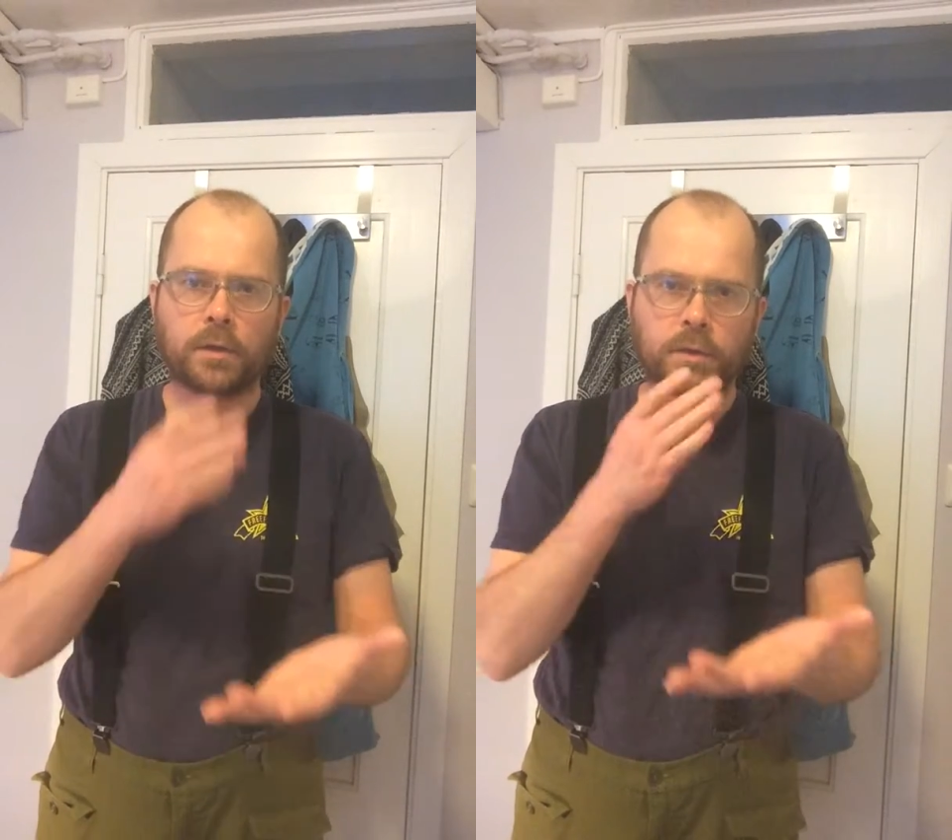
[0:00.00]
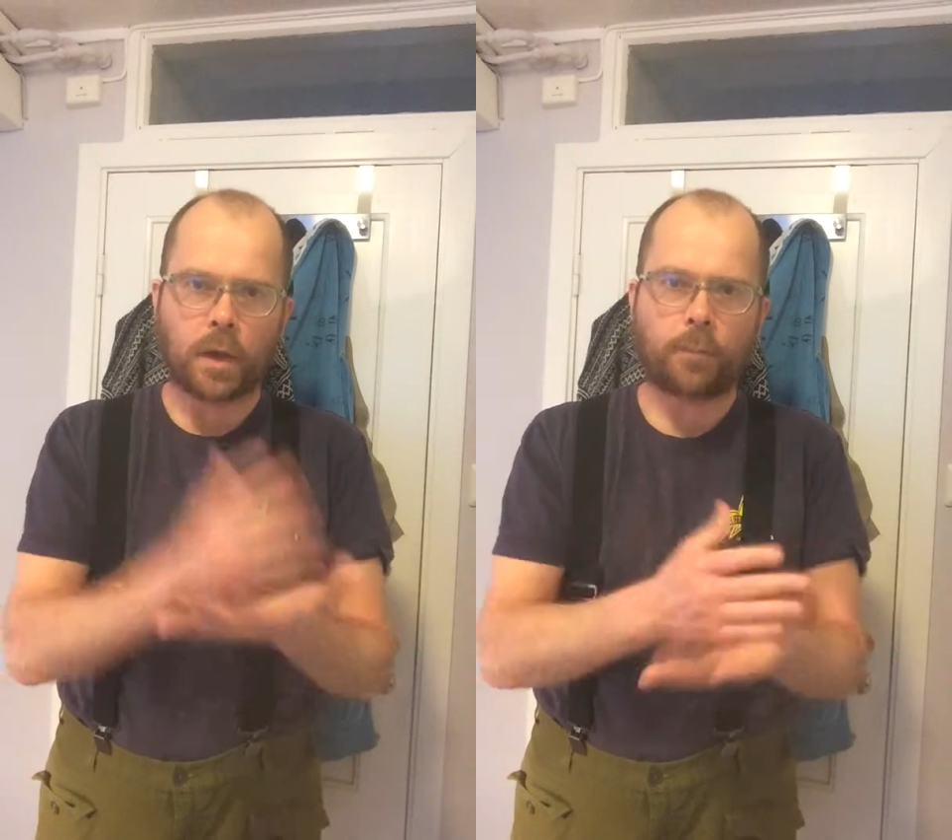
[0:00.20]

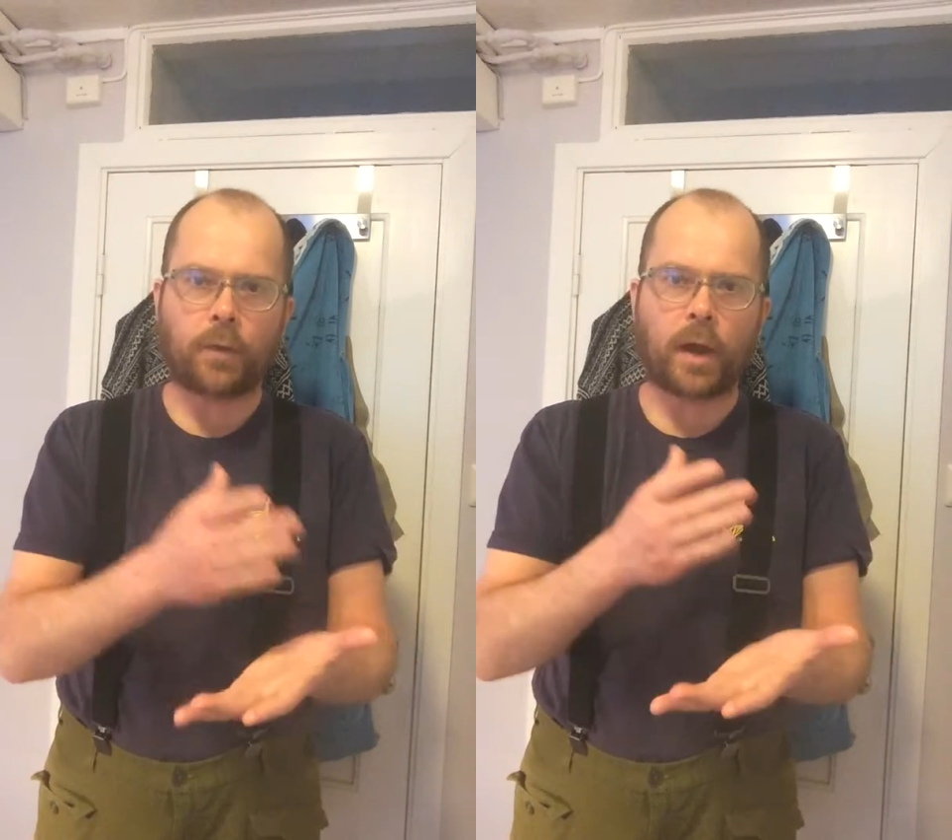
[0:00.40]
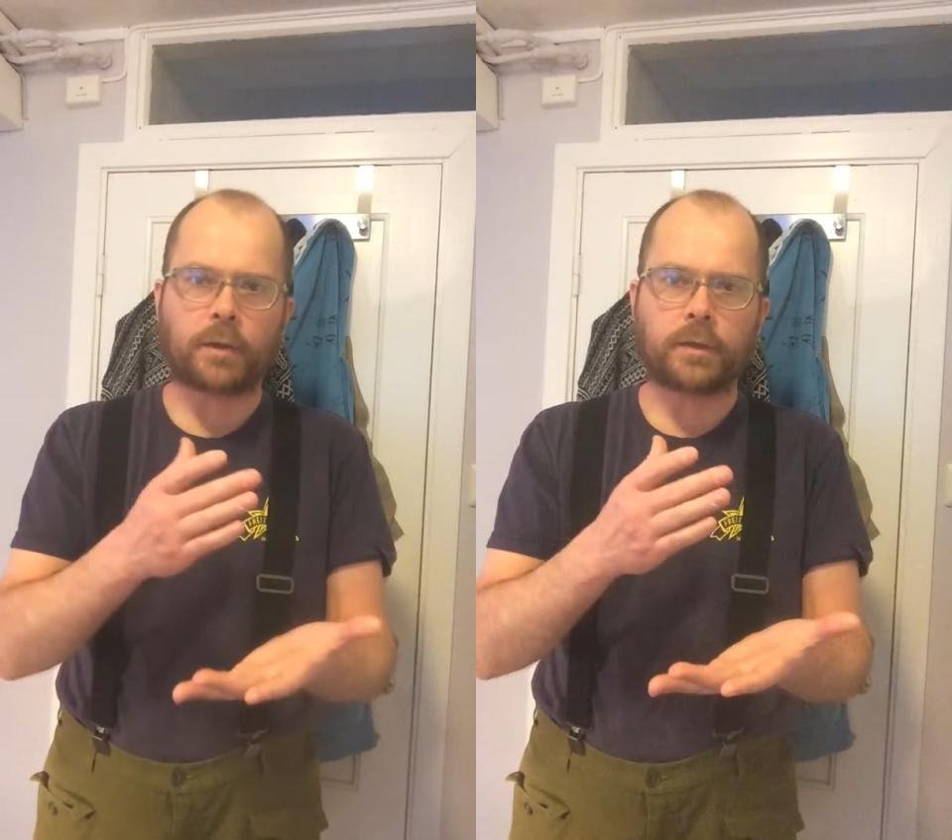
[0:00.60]
Stop
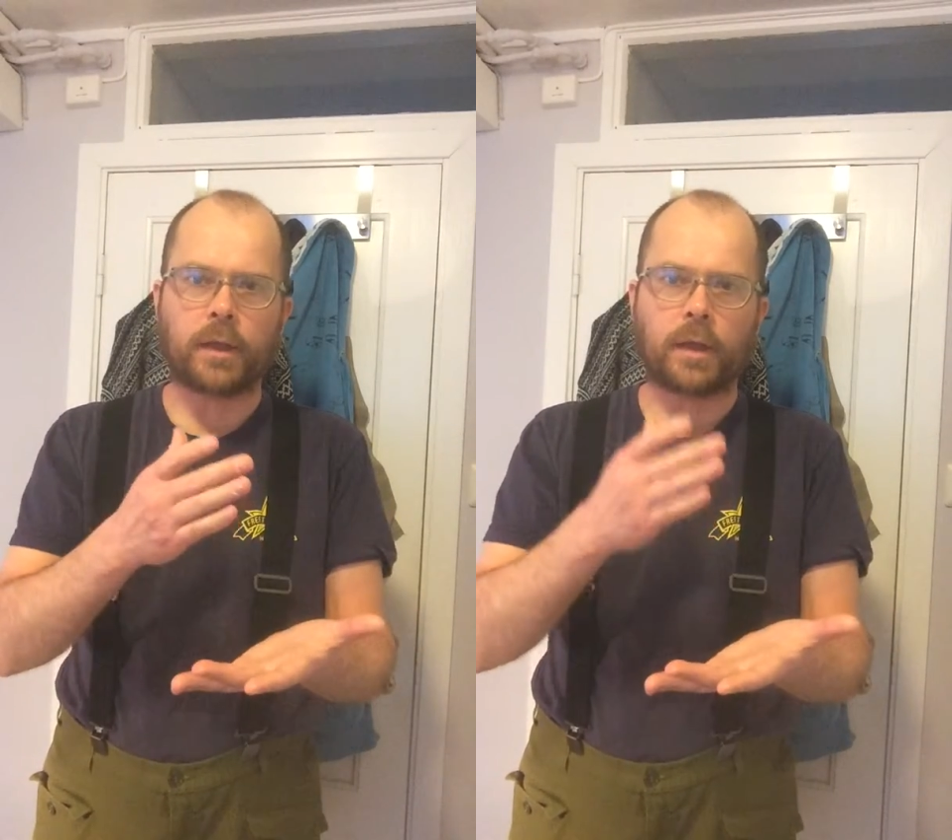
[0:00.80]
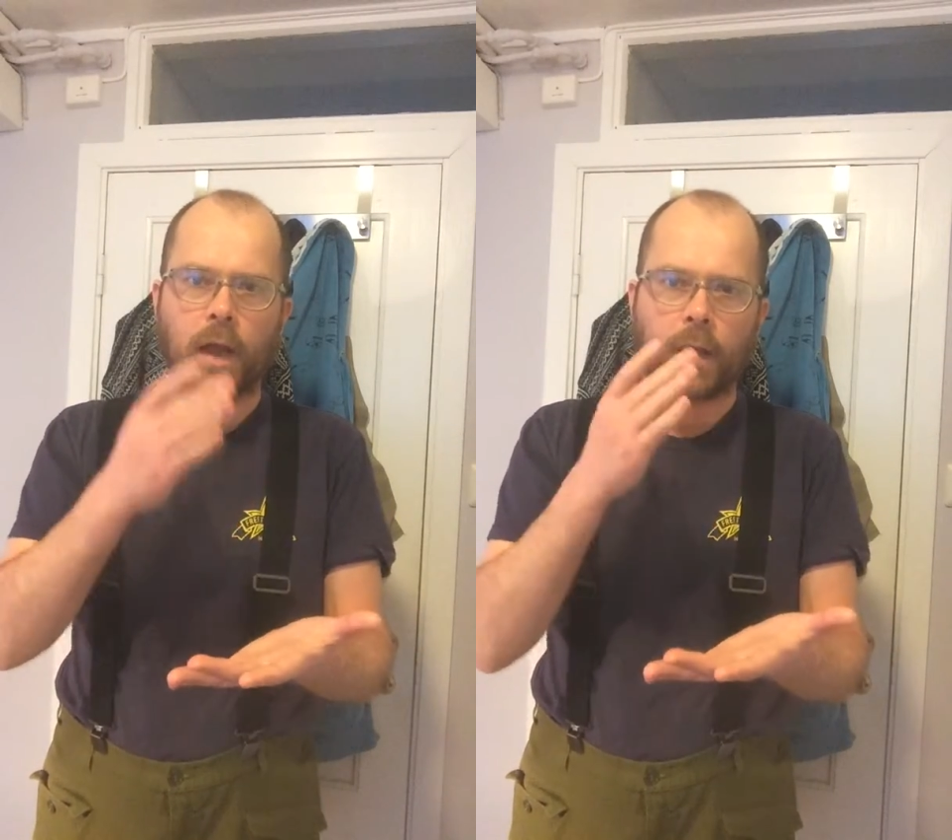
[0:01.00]

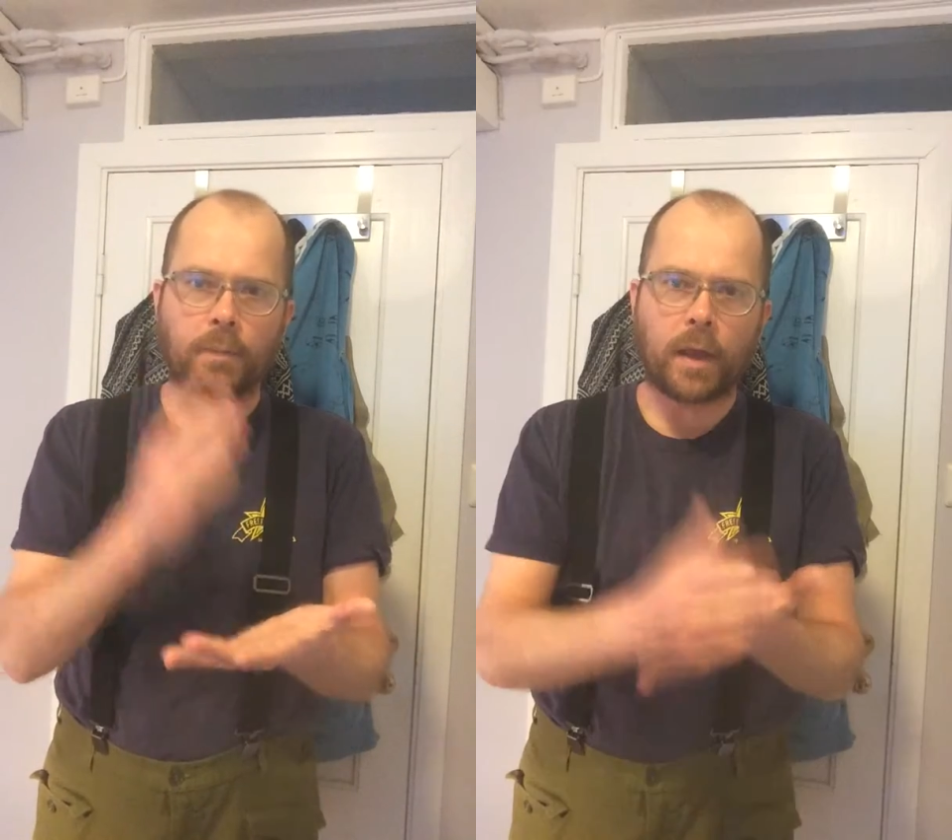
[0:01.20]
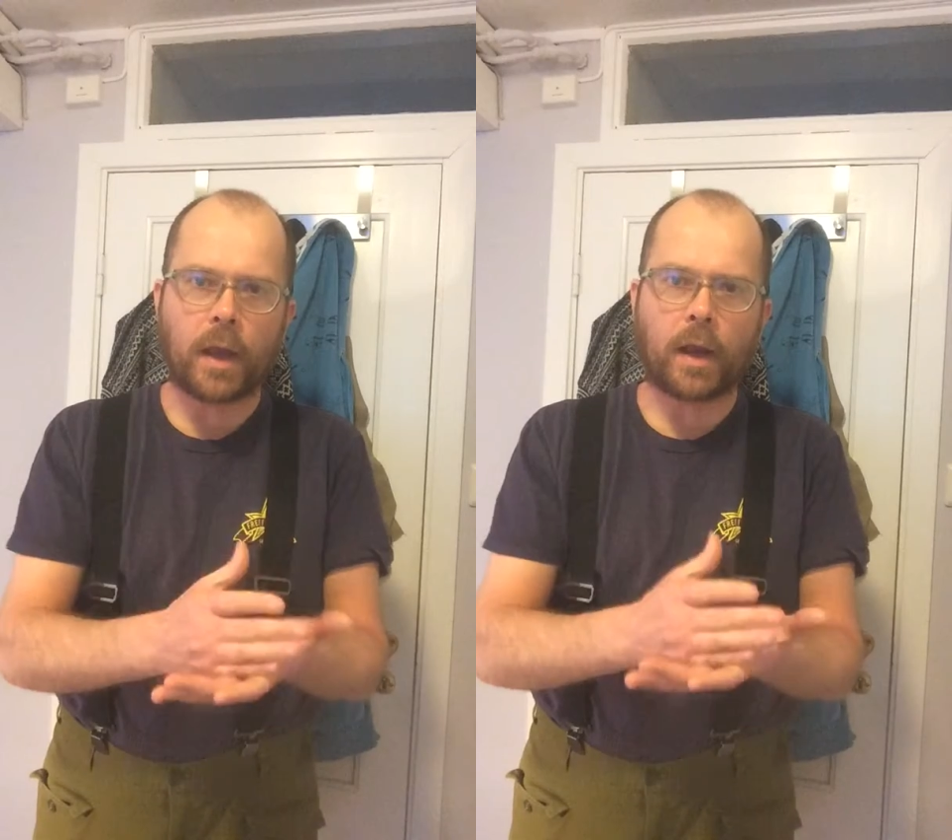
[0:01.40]
reacting, I
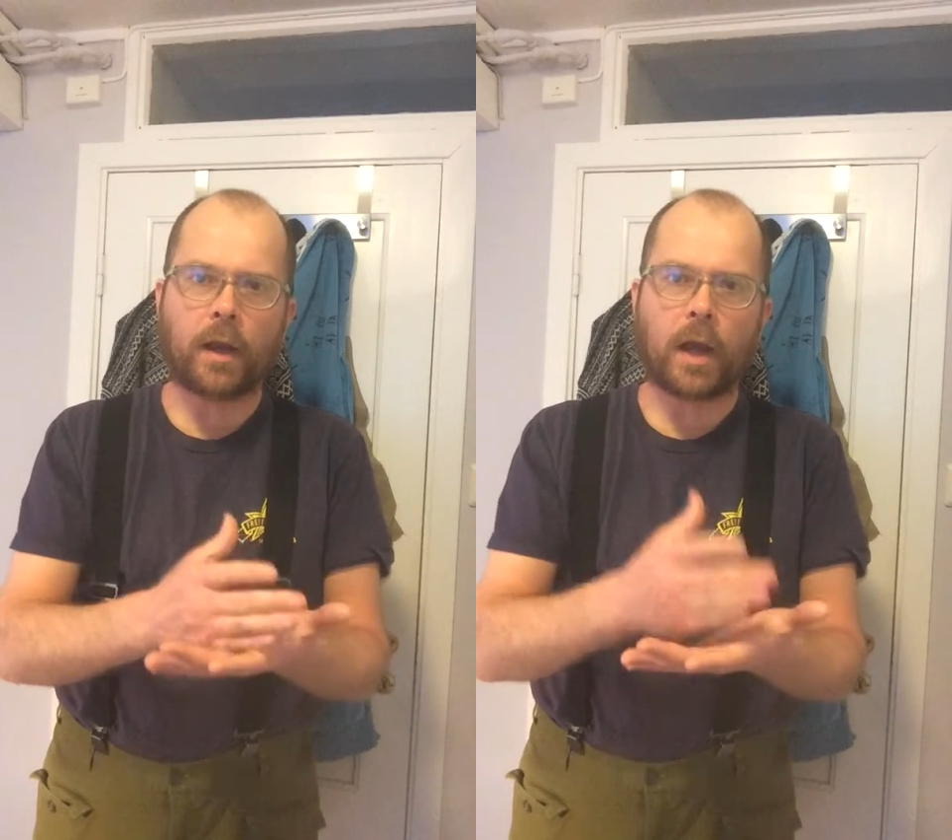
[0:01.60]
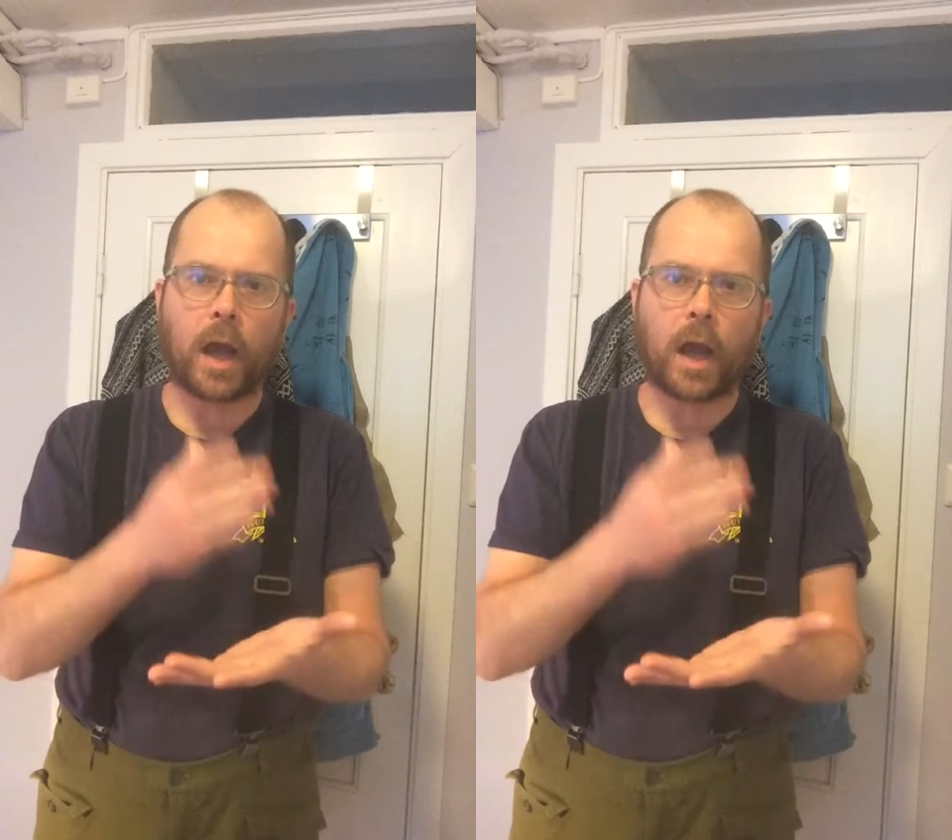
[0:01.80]
am here,